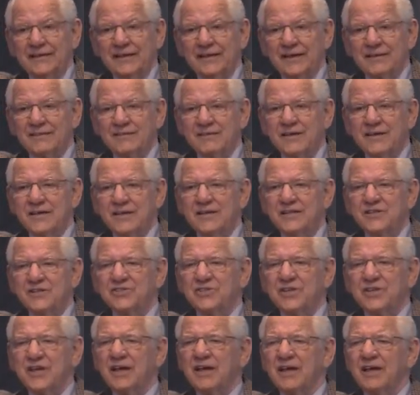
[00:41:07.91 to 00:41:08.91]
I think he's
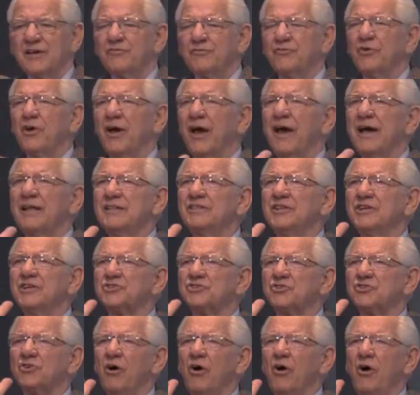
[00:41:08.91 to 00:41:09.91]
saying if you had
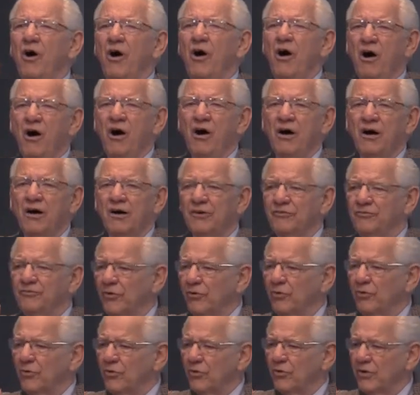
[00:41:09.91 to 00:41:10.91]
this awe of
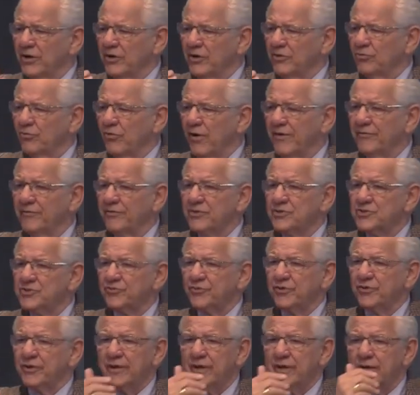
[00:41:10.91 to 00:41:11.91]
the Lord and reverence
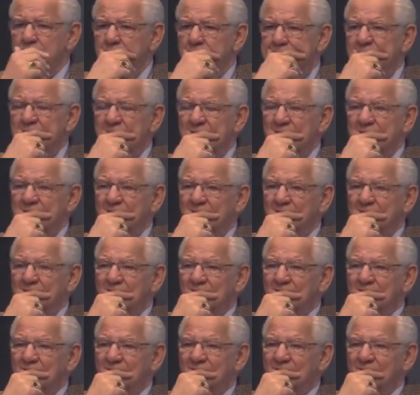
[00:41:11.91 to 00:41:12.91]
for him
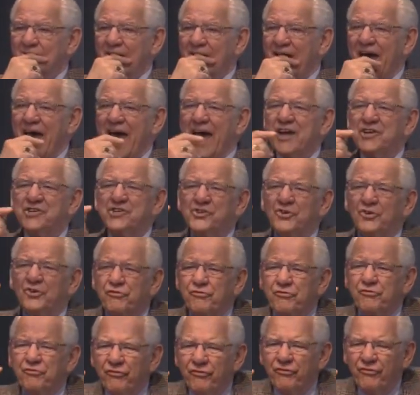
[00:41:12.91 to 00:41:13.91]
as your
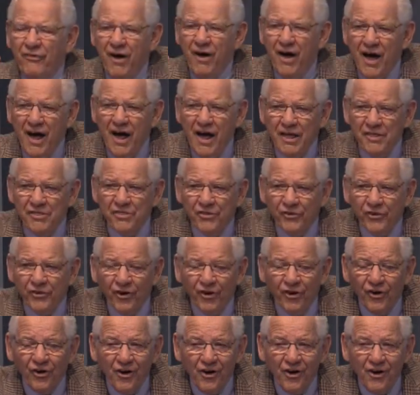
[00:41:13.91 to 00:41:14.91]

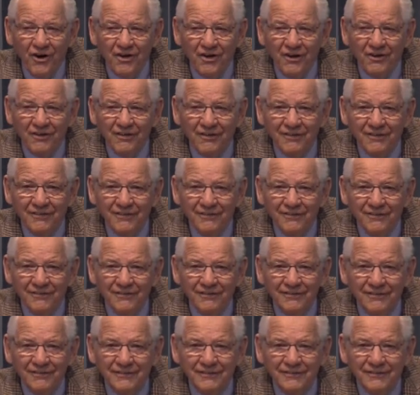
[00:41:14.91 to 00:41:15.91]
father,
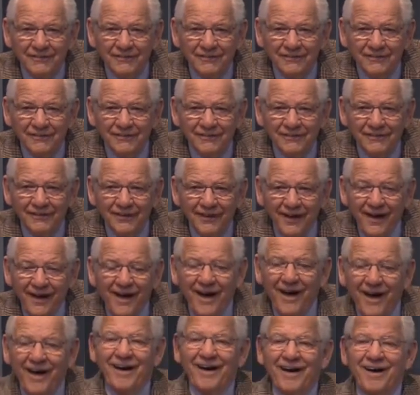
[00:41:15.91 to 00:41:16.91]

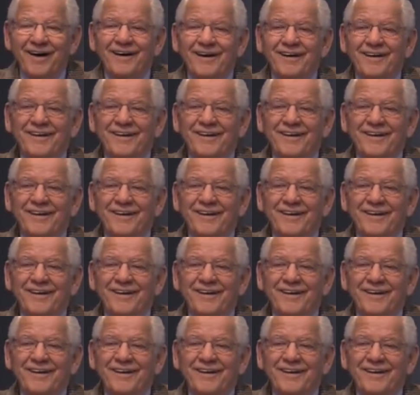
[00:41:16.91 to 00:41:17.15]
ah,